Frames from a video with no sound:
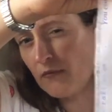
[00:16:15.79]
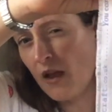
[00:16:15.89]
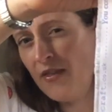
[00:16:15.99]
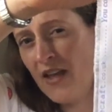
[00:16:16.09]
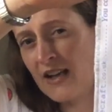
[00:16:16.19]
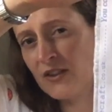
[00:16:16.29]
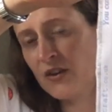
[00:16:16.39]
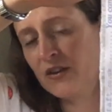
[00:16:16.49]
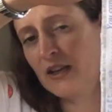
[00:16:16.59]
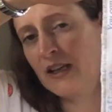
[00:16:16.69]
And that's
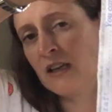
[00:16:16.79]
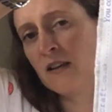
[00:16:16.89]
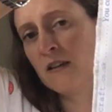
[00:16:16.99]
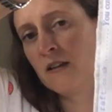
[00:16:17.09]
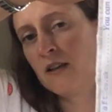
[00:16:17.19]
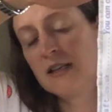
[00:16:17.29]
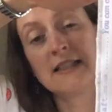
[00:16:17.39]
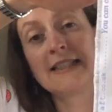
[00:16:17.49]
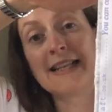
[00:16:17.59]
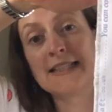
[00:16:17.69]
only
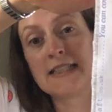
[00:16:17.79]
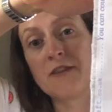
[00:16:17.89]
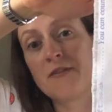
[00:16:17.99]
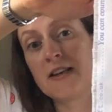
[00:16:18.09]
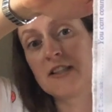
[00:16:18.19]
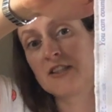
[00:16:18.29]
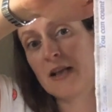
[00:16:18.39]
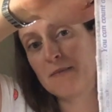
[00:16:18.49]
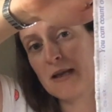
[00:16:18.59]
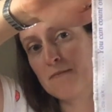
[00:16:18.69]
since I finished
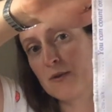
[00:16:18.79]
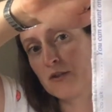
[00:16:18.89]
September.